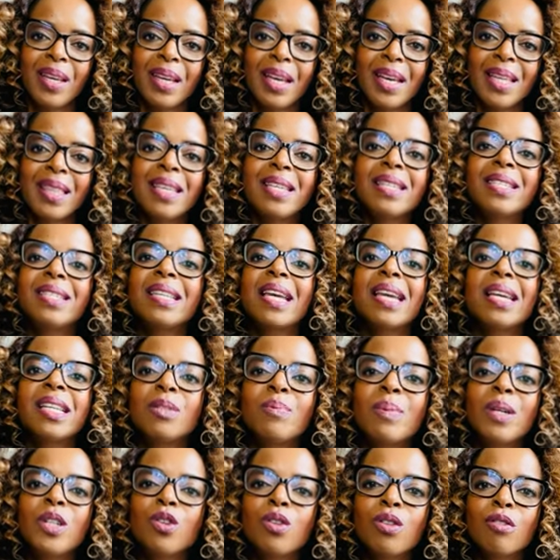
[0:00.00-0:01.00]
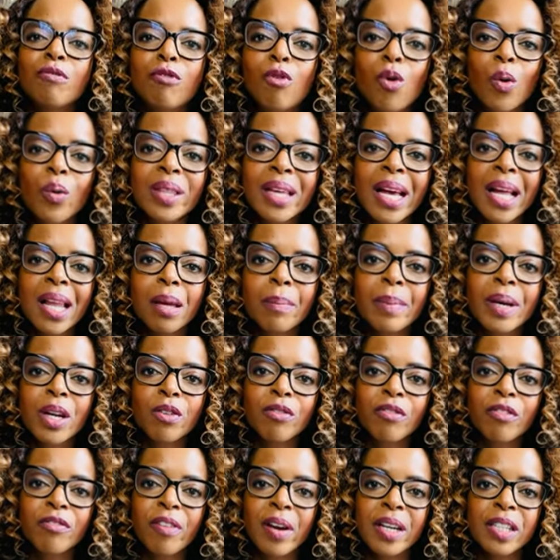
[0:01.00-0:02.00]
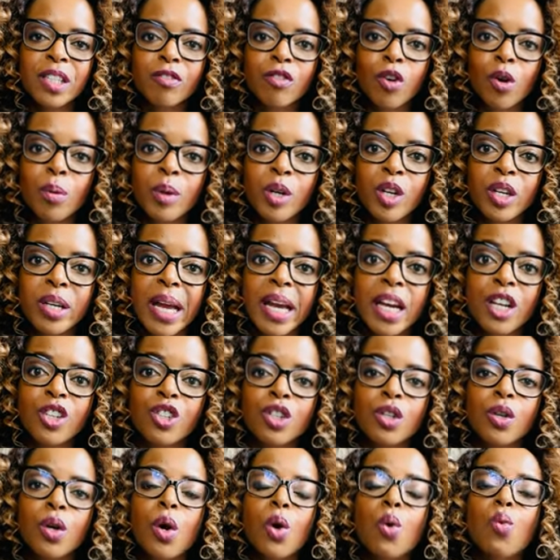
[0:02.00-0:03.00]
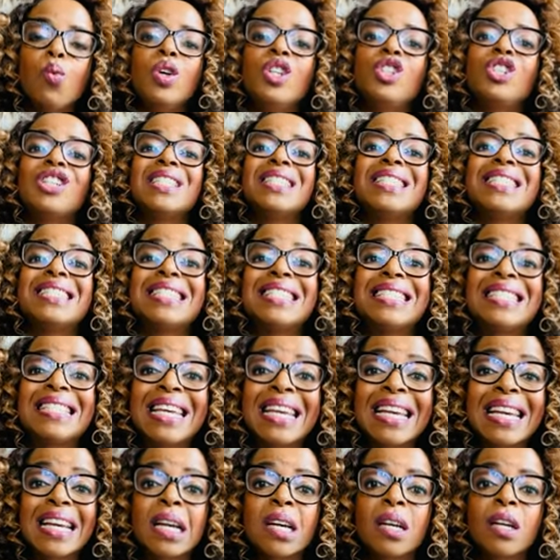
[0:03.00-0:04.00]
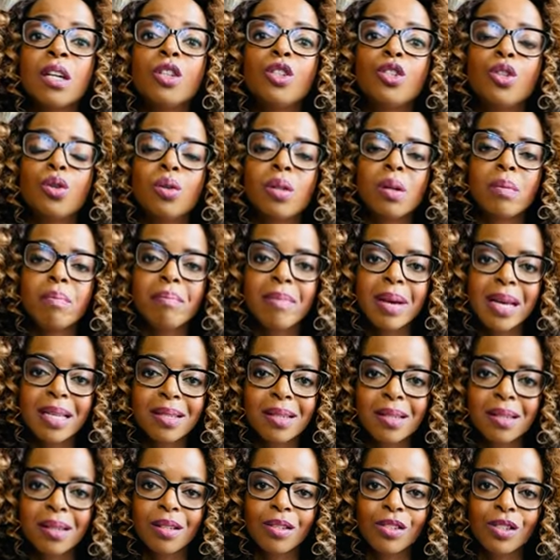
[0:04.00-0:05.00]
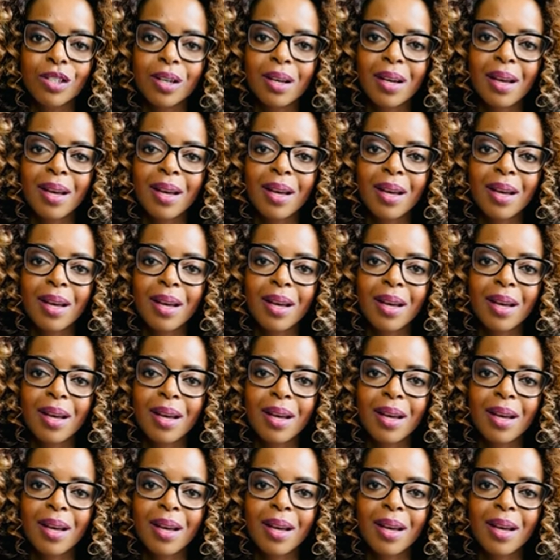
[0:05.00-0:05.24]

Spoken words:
This takes me to the fourth element of effective communication, which is stick to the message.